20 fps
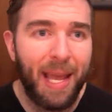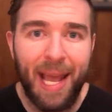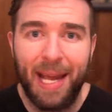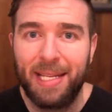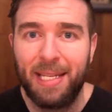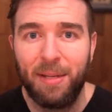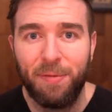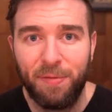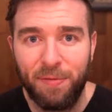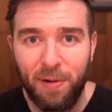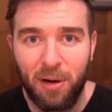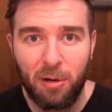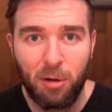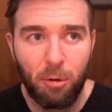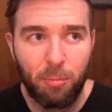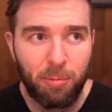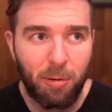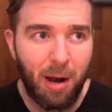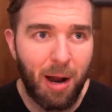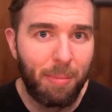
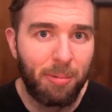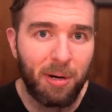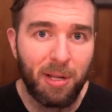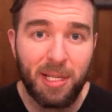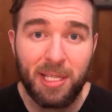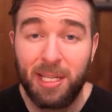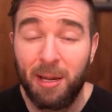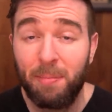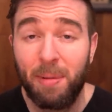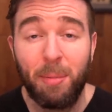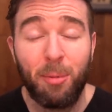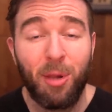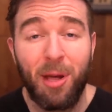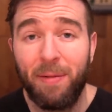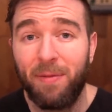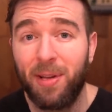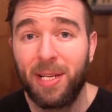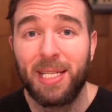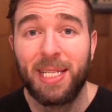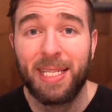antifungal properties. Some people
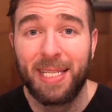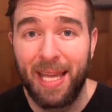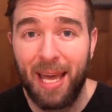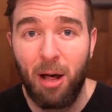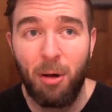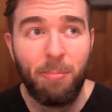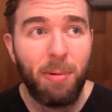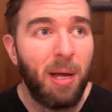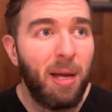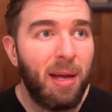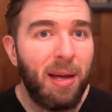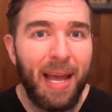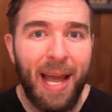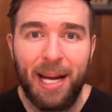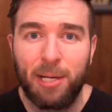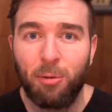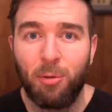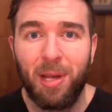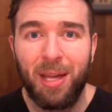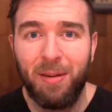have like scalp,
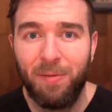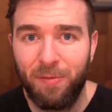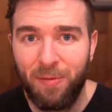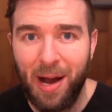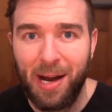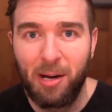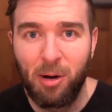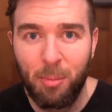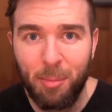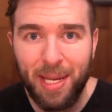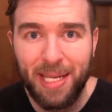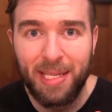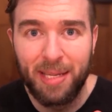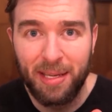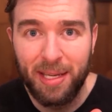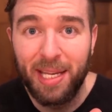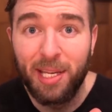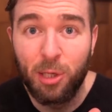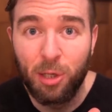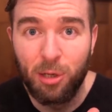actual environment
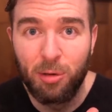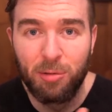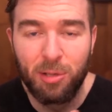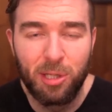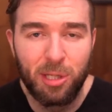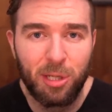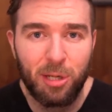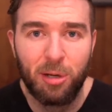issues